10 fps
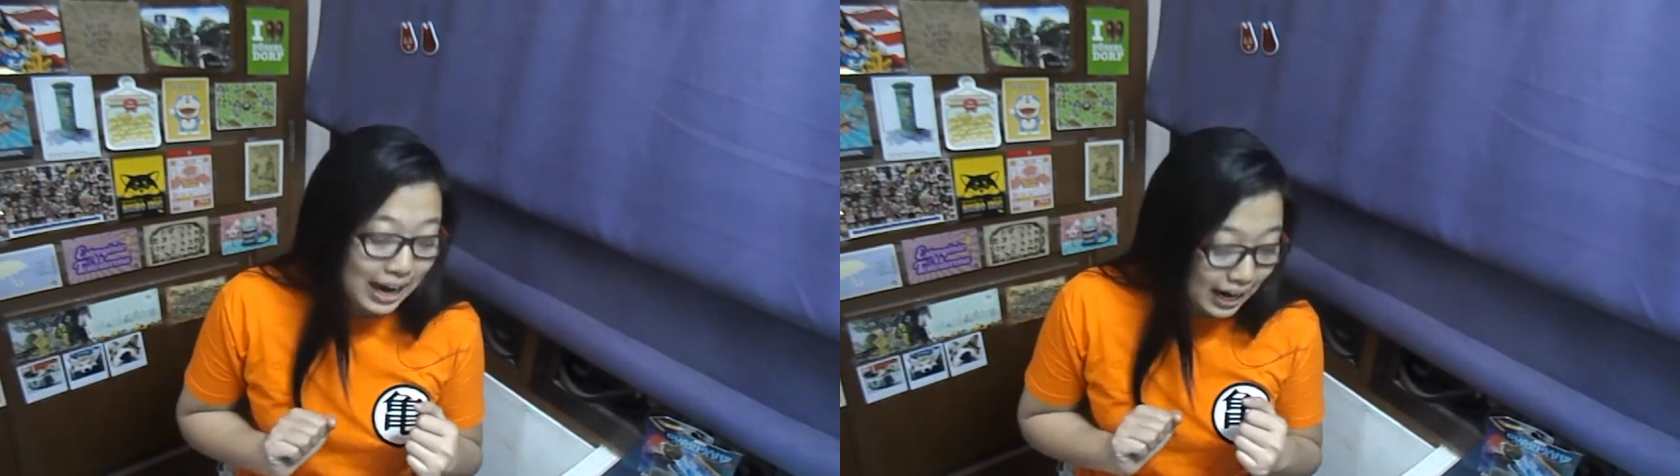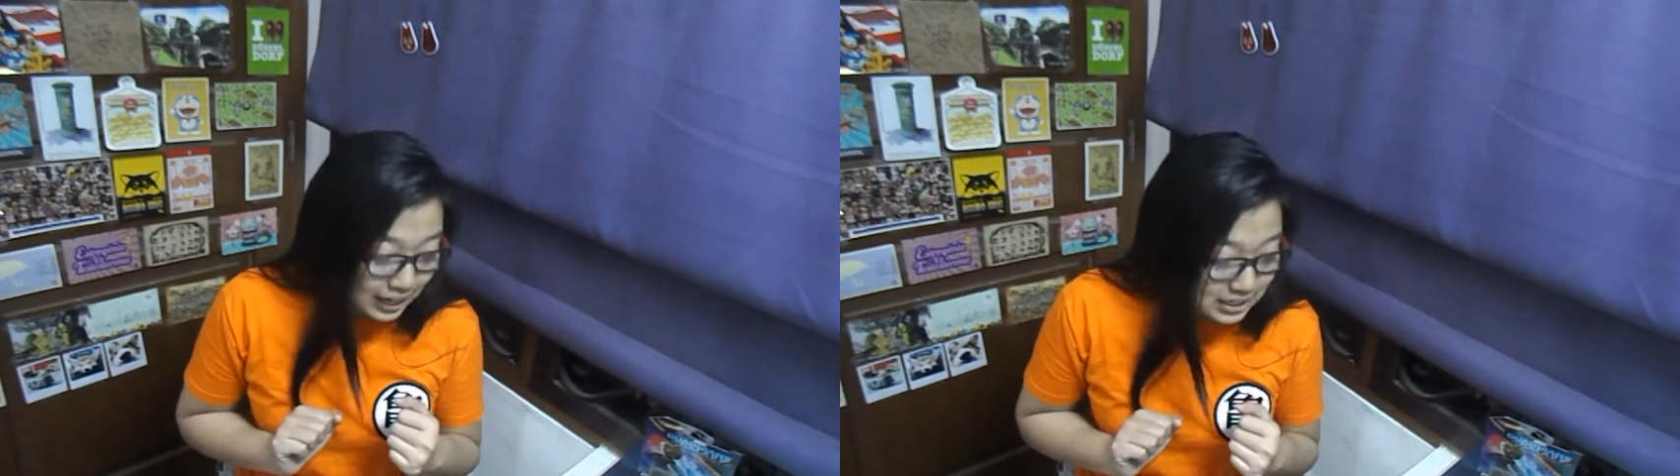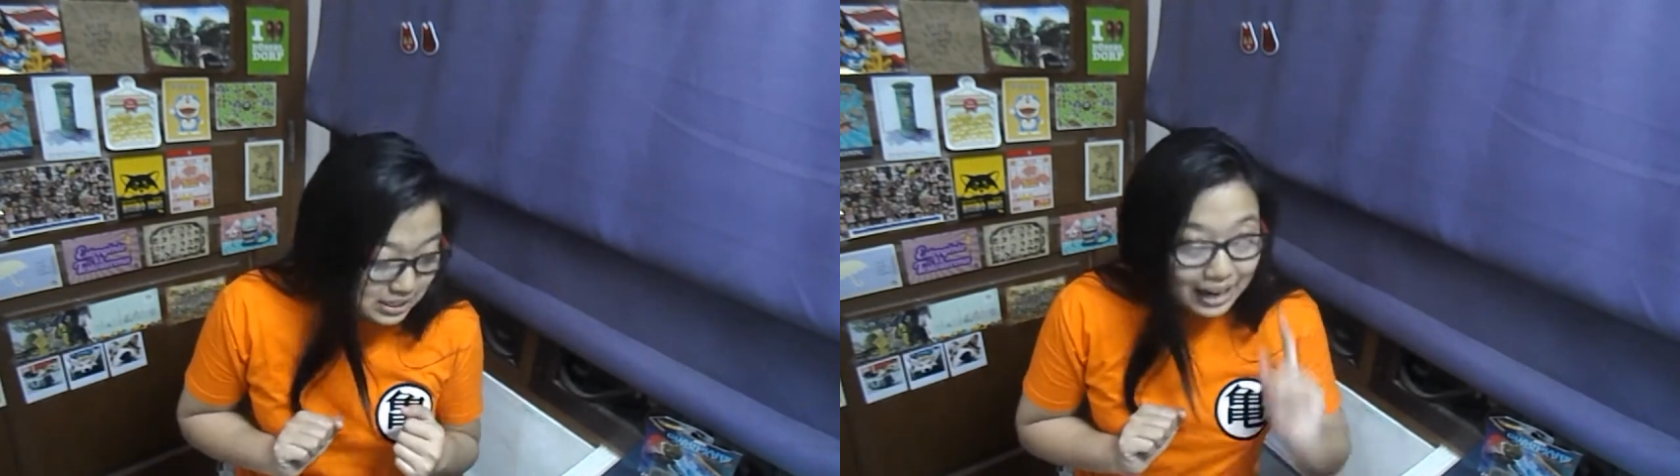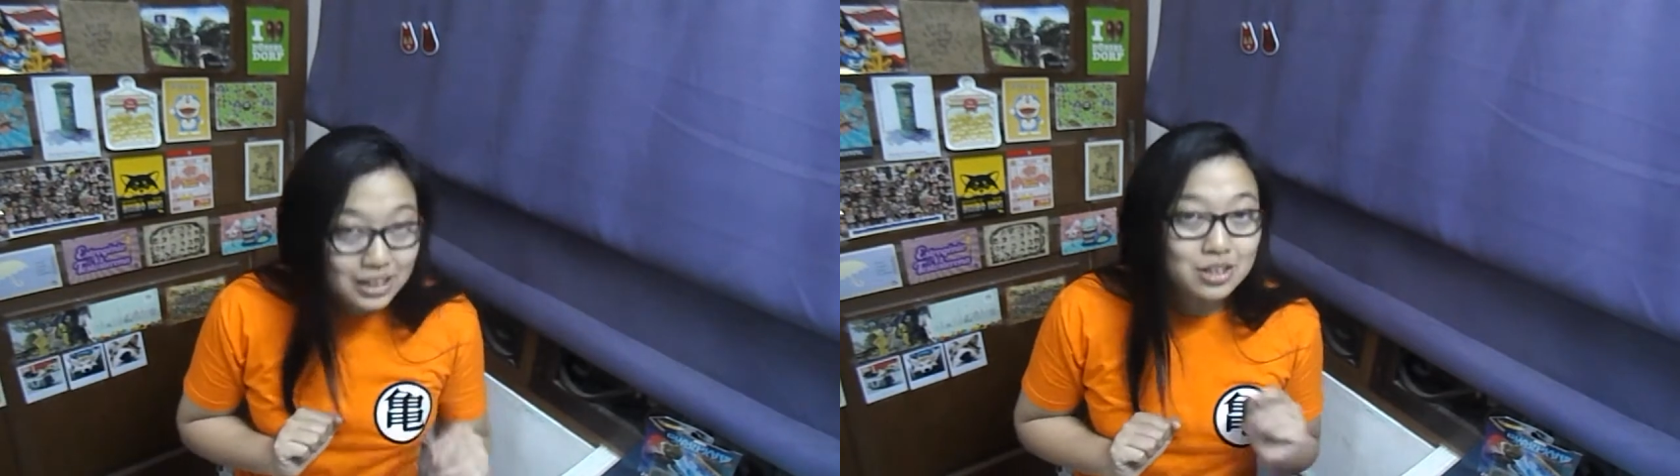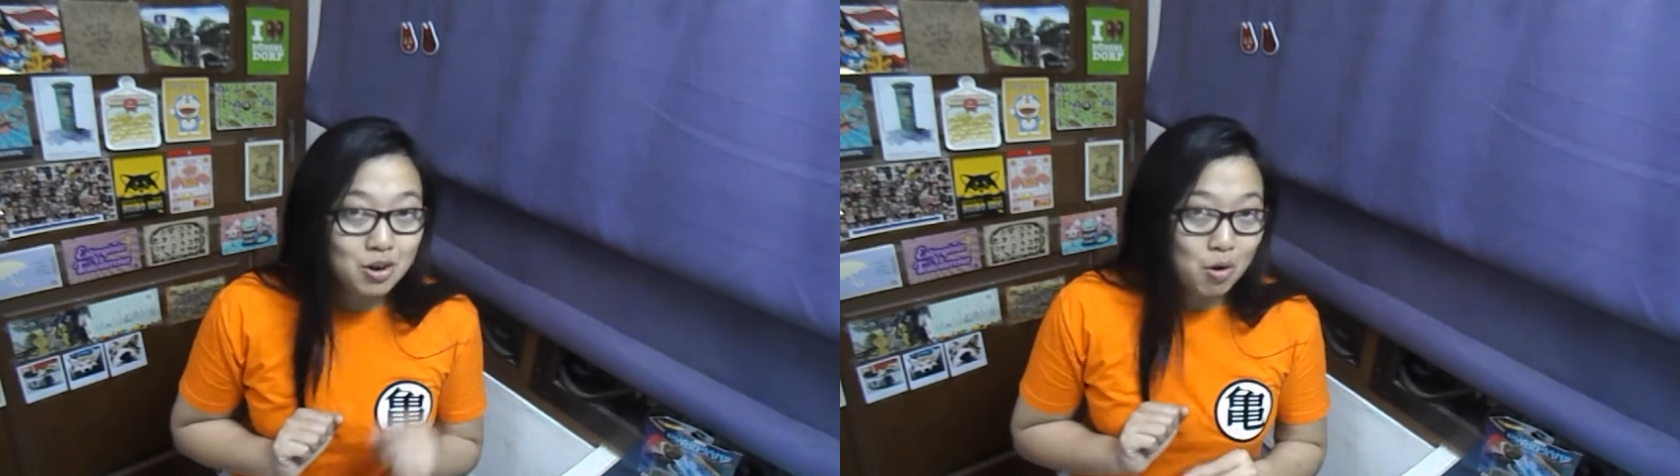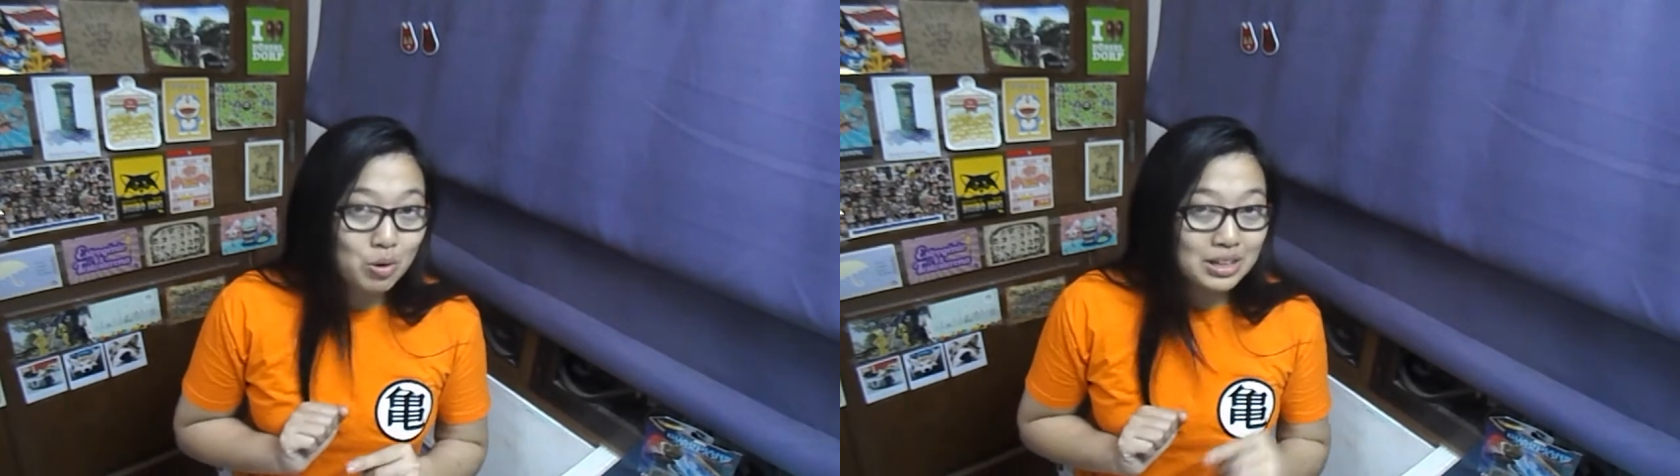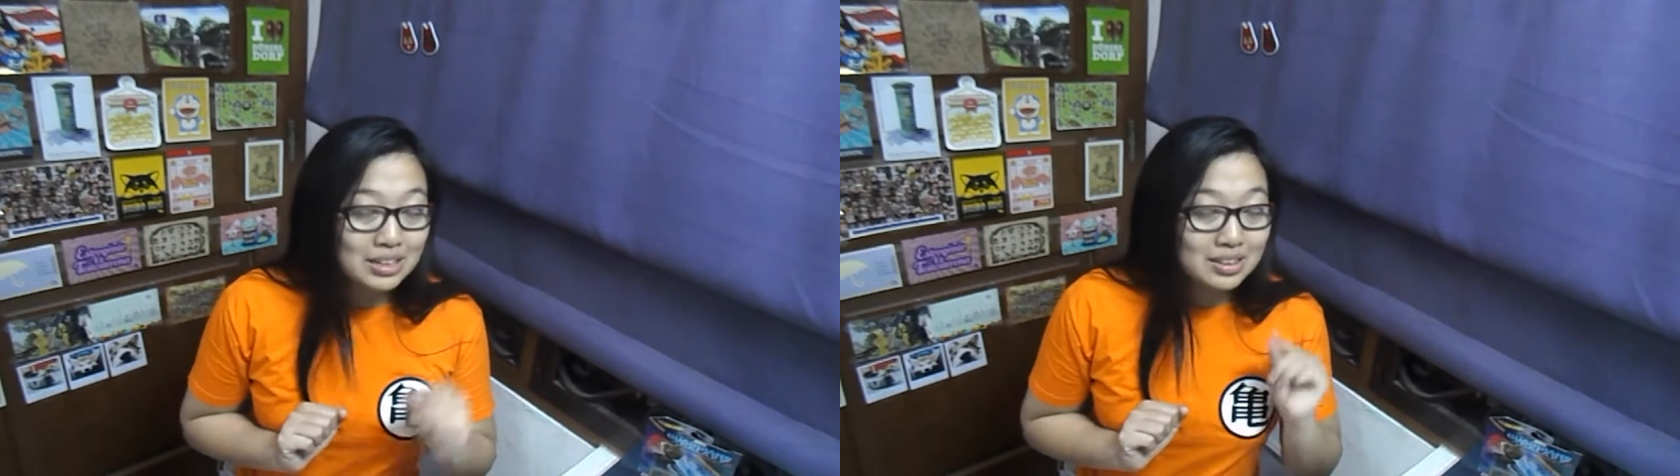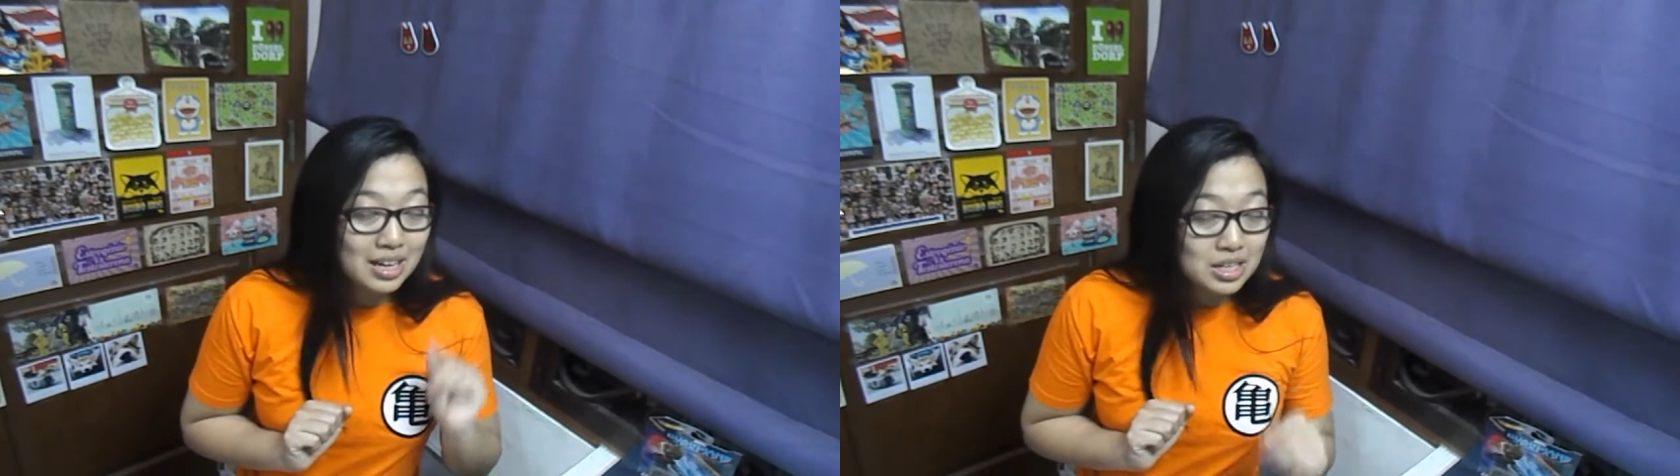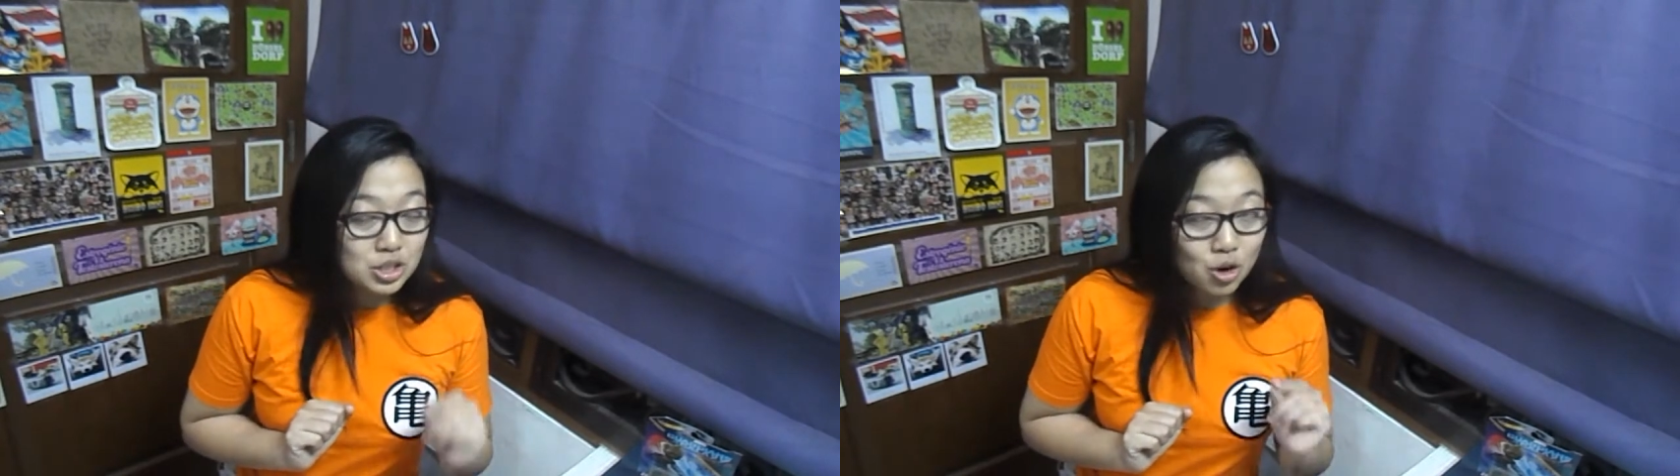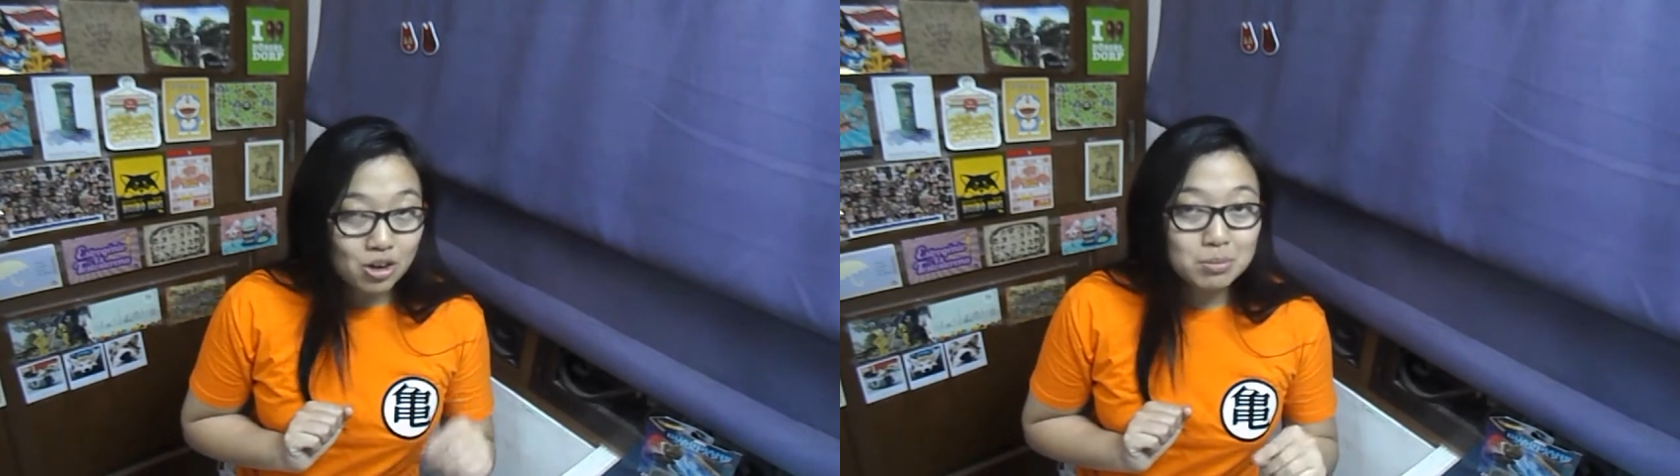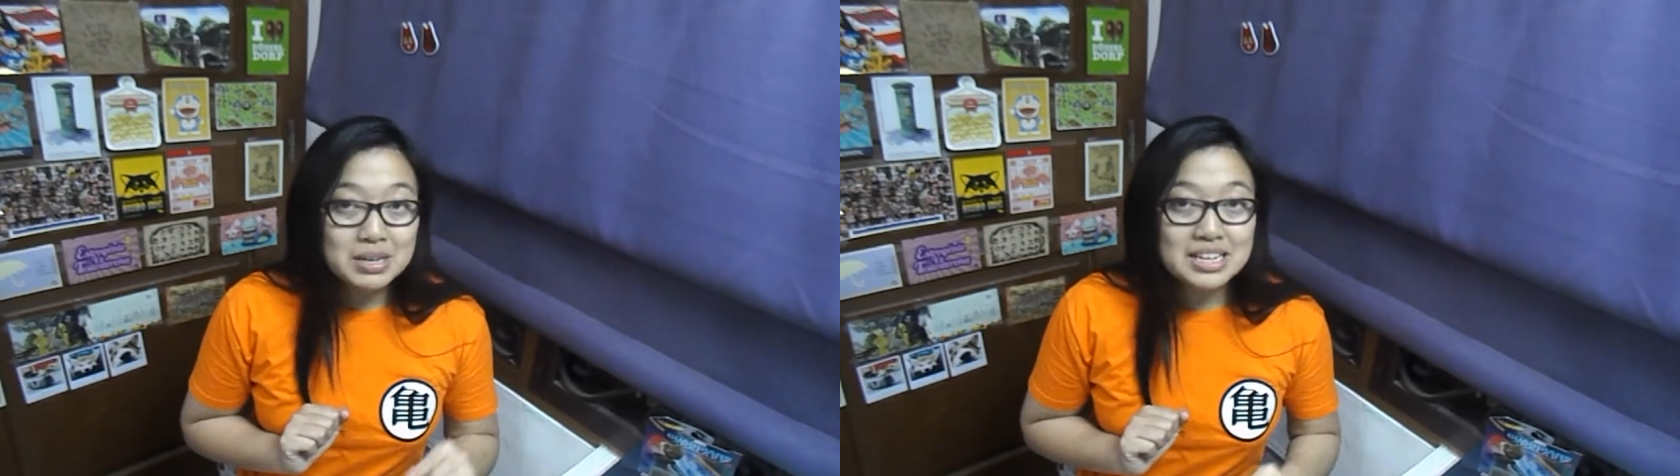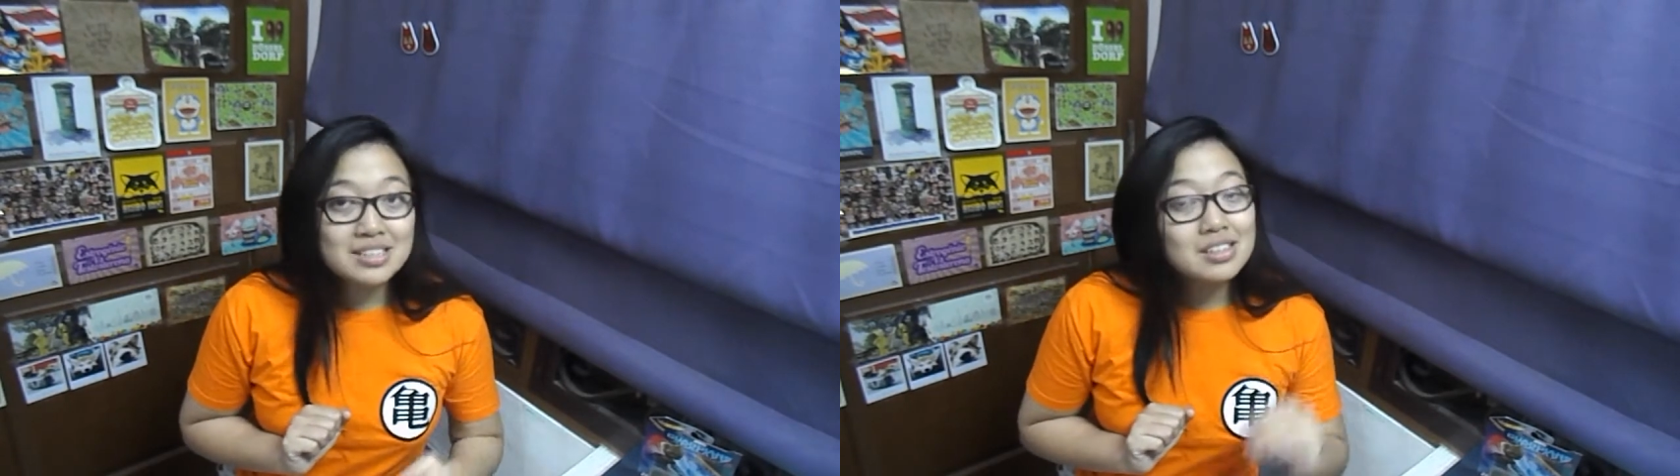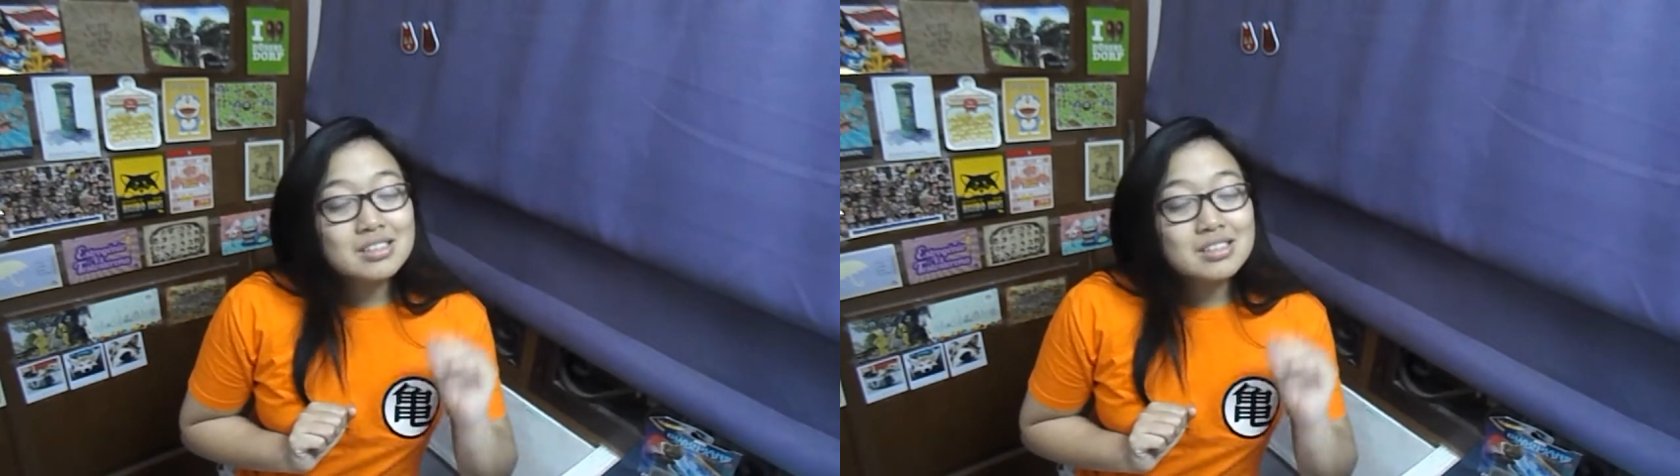And I know that there's gonna be